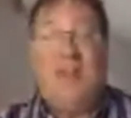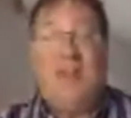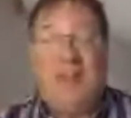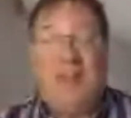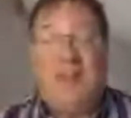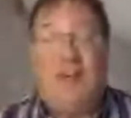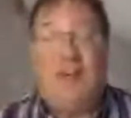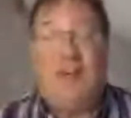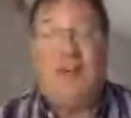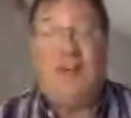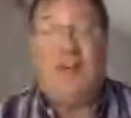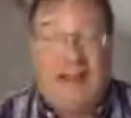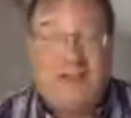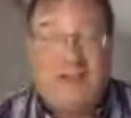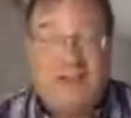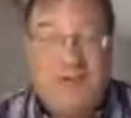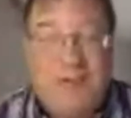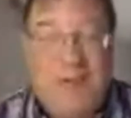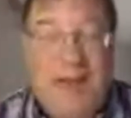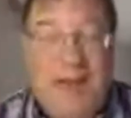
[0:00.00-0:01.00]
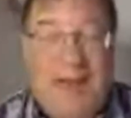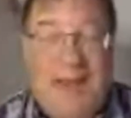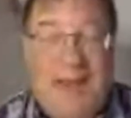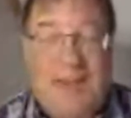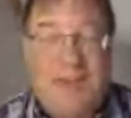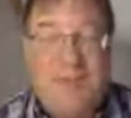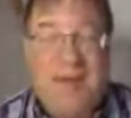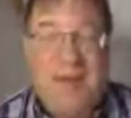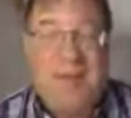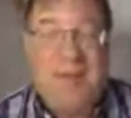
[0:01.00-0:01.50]
if you look at particularly the
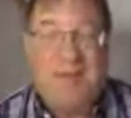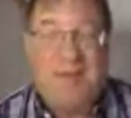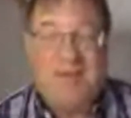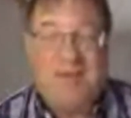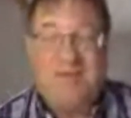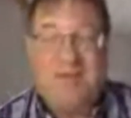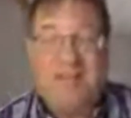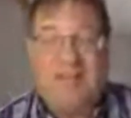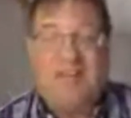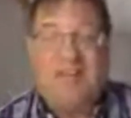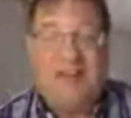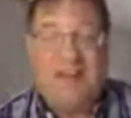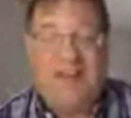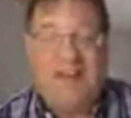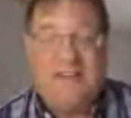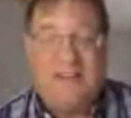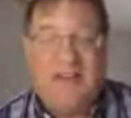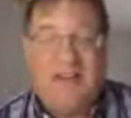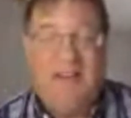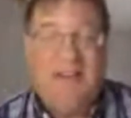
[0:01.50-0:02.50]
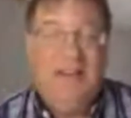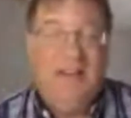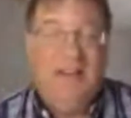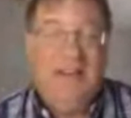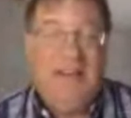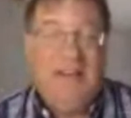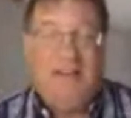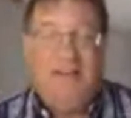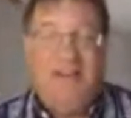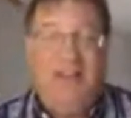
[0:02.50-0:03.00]
international media, it's being presented
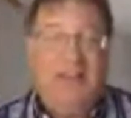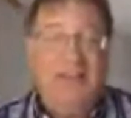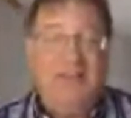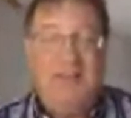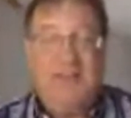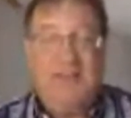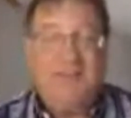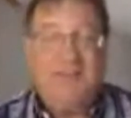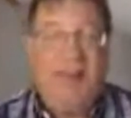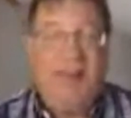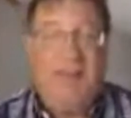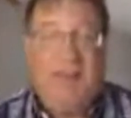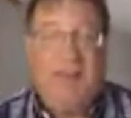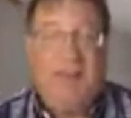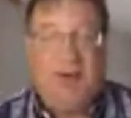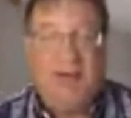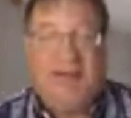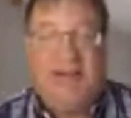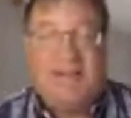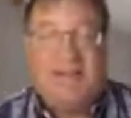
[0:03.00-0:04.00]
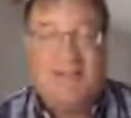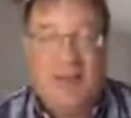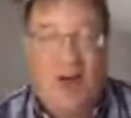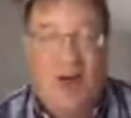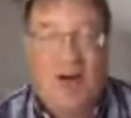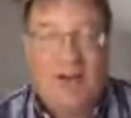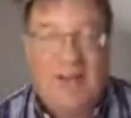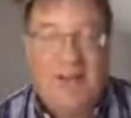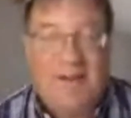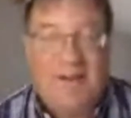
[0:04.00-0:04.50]
as a indigenous people
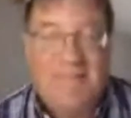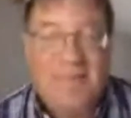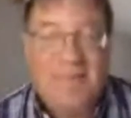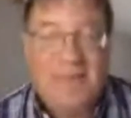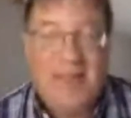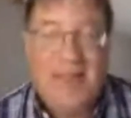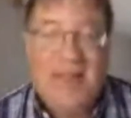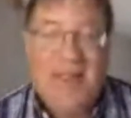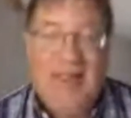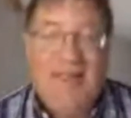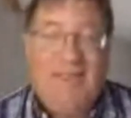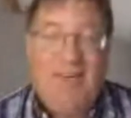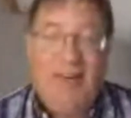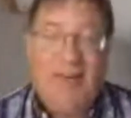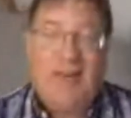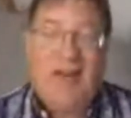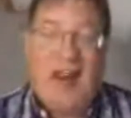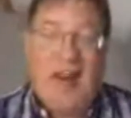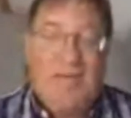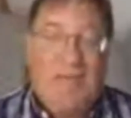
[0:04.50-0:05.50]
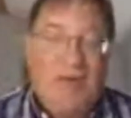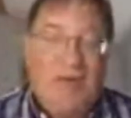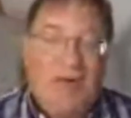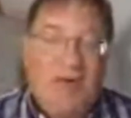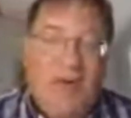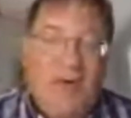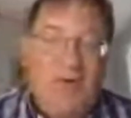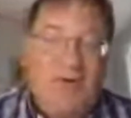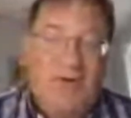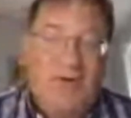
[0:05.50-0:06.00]
against logging. If you look at it more
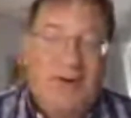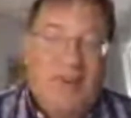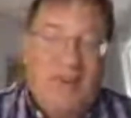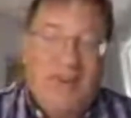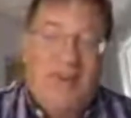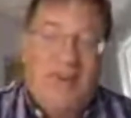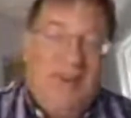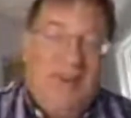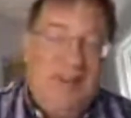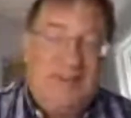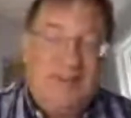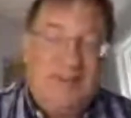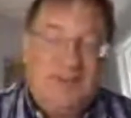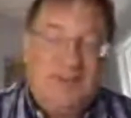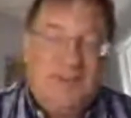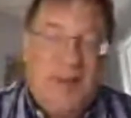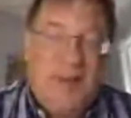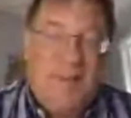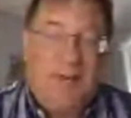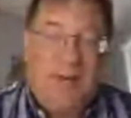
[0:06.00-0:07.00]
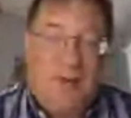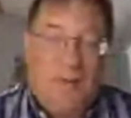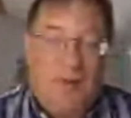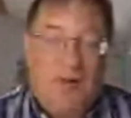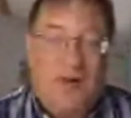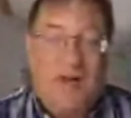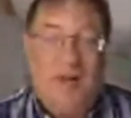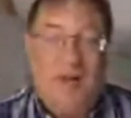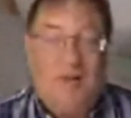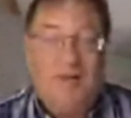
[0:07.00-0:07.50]
locally, the indigenous people are working
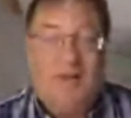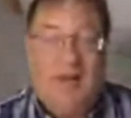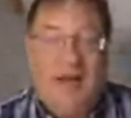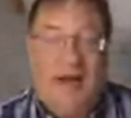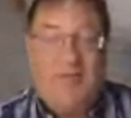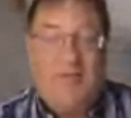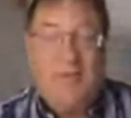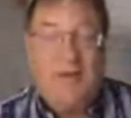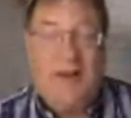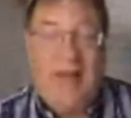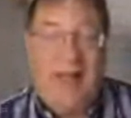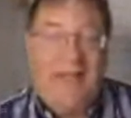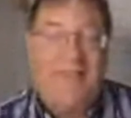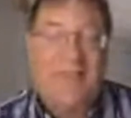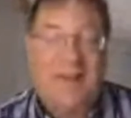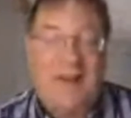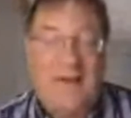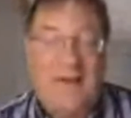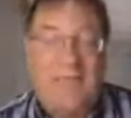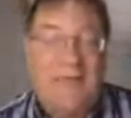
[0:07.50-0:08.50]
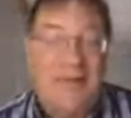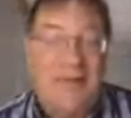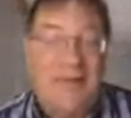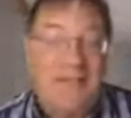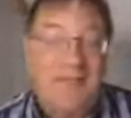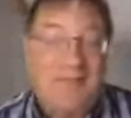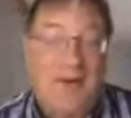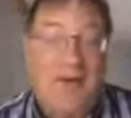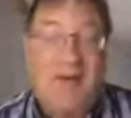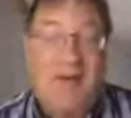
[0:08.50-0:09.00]
with government and the companies quite
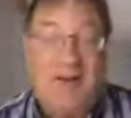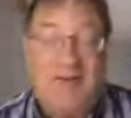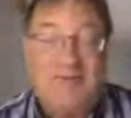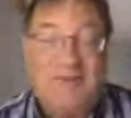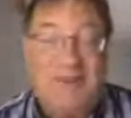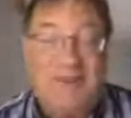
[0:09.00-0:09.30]
closely.